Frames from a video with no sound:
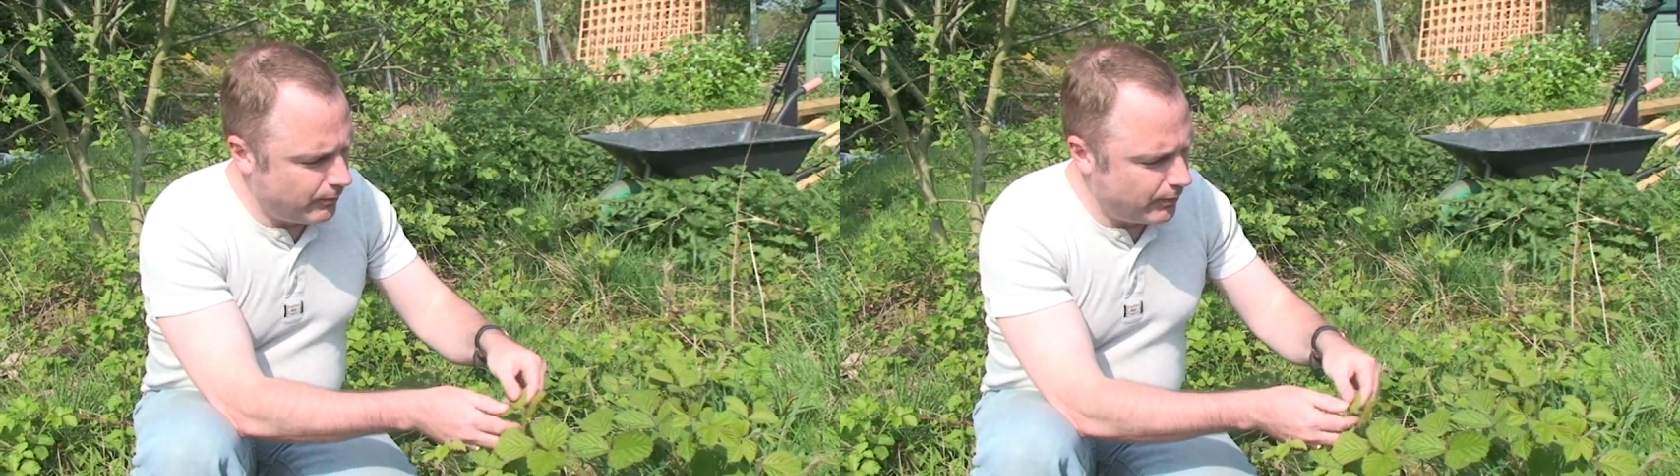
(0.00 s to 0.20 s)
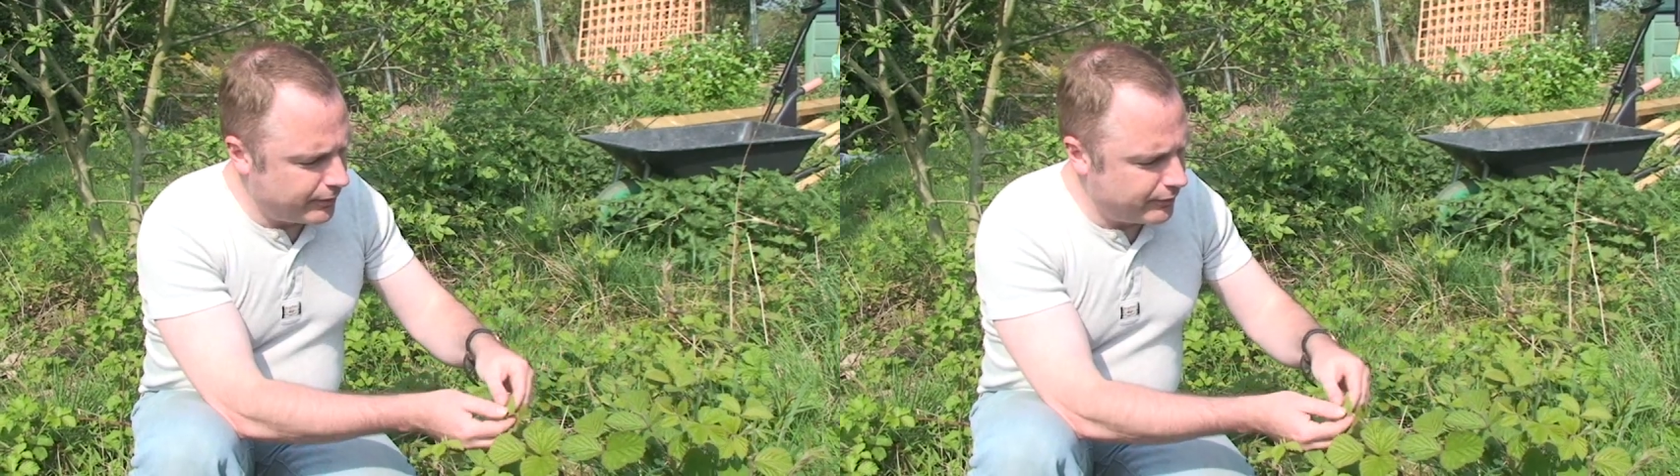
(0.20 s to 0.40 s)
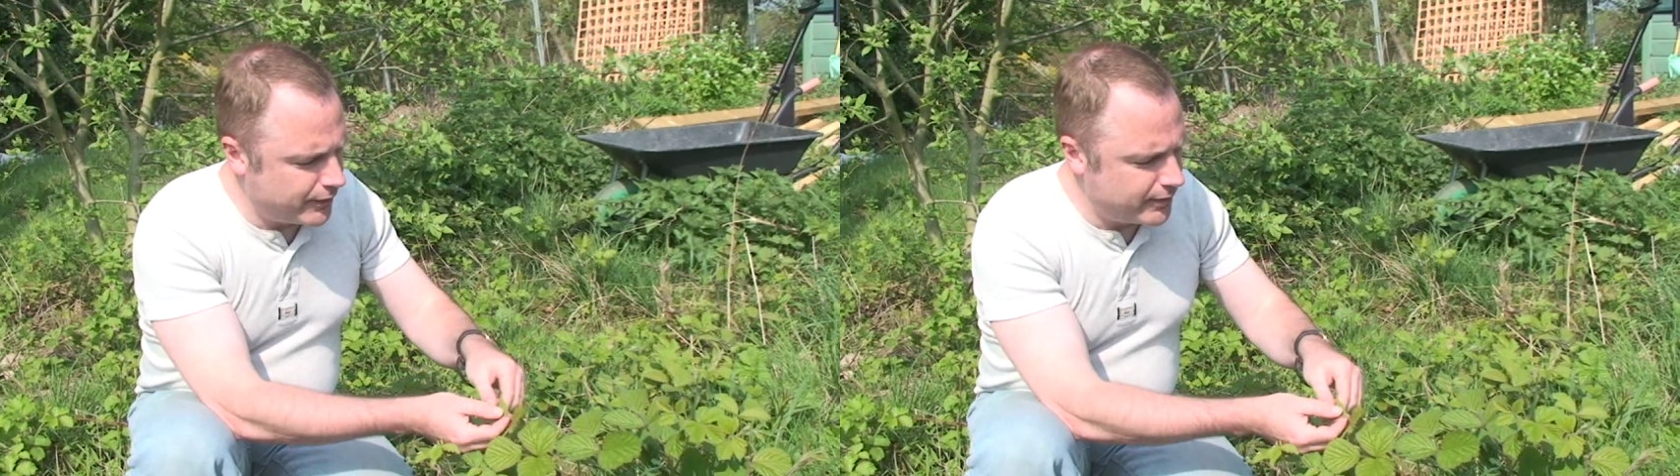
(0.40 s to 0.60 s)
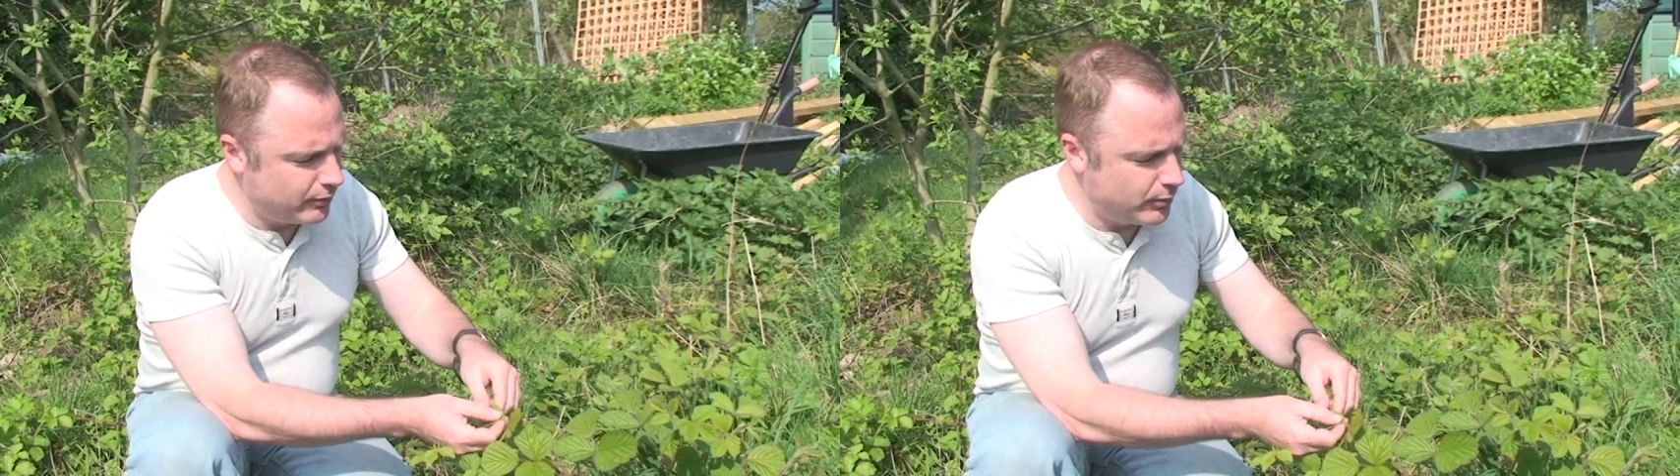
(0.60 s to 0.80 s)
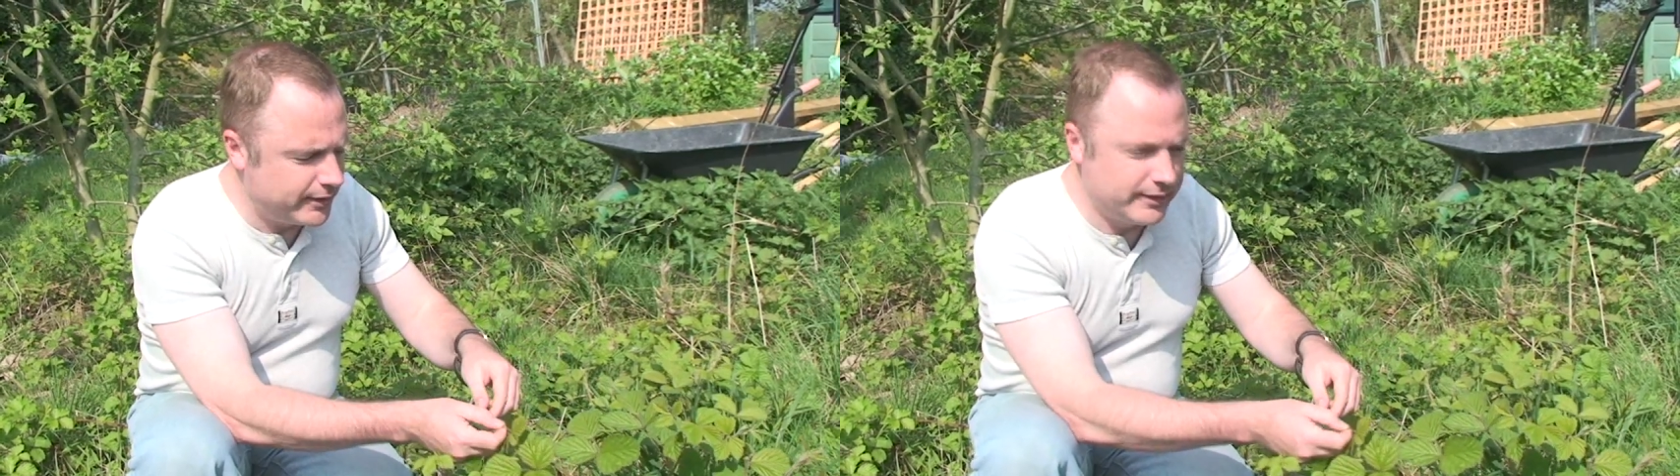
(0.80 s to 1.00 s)
Right, the
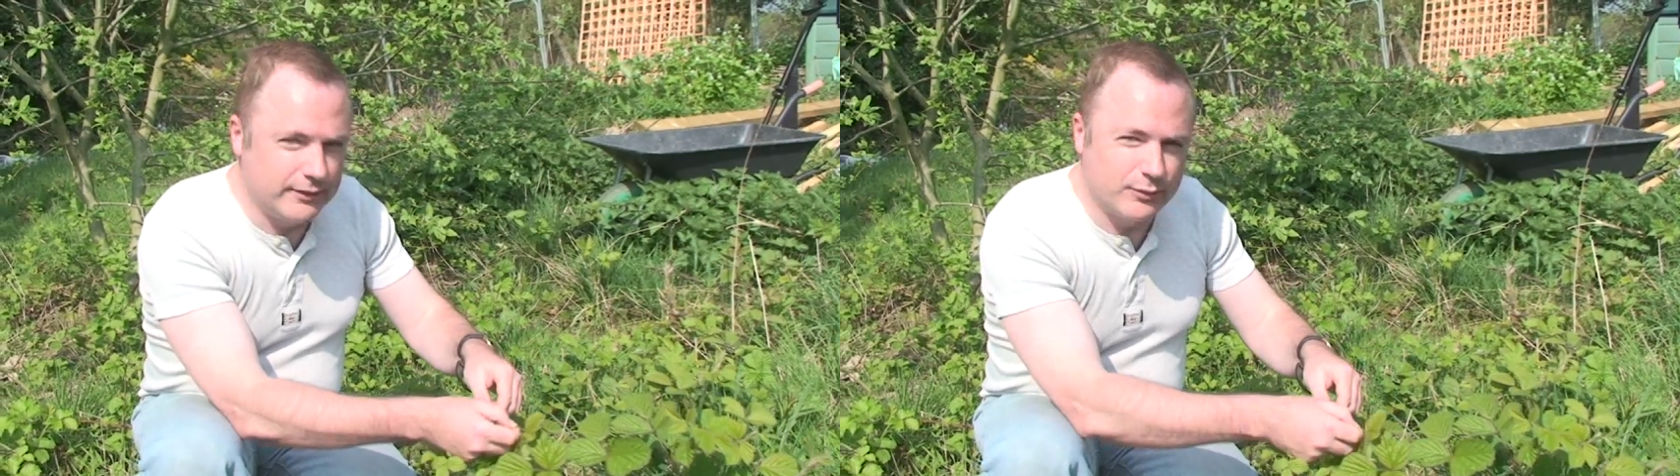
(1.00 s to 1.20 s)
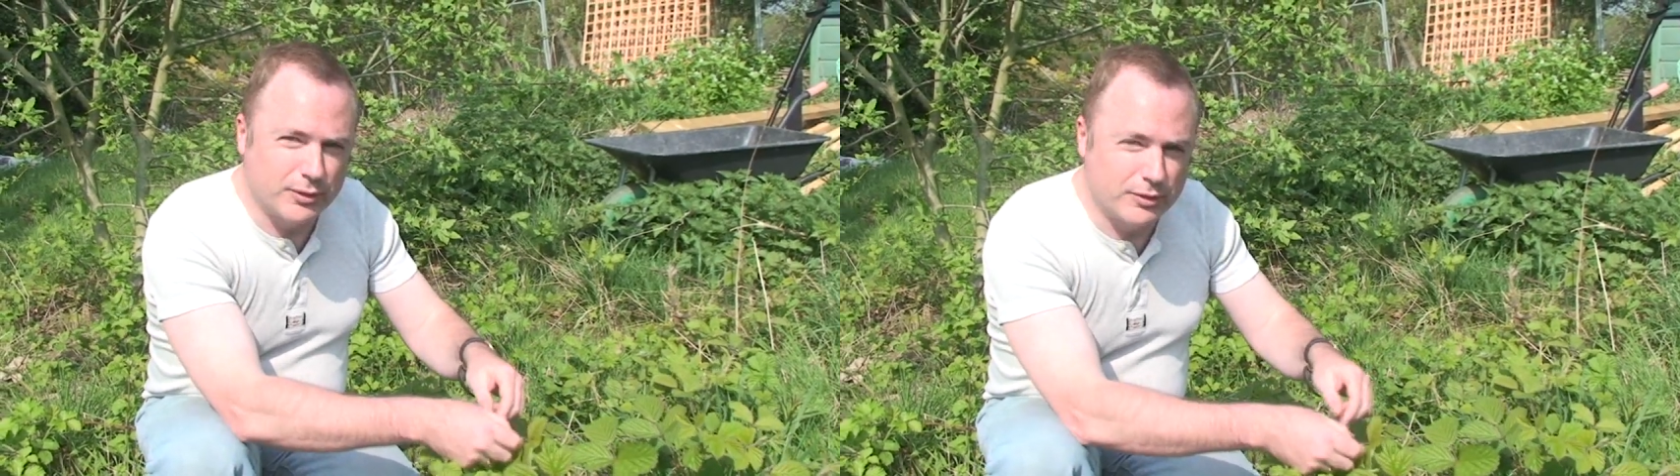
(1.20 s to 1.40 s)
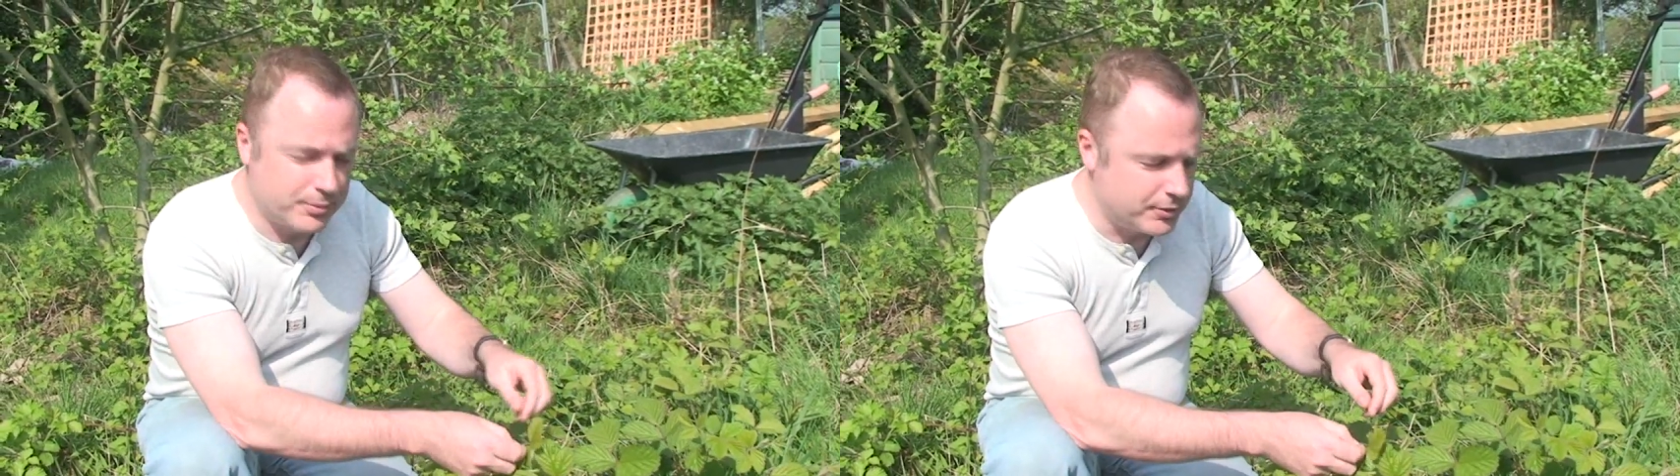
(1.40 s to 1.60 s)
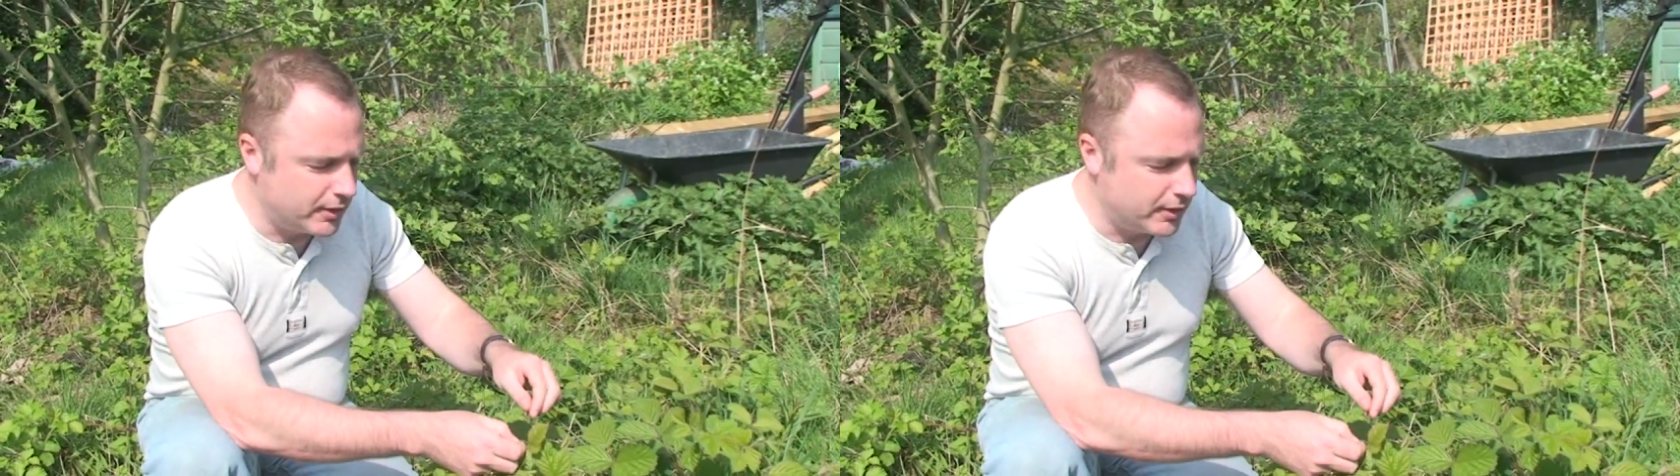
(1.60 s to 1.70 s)
final wild leaf we're going to put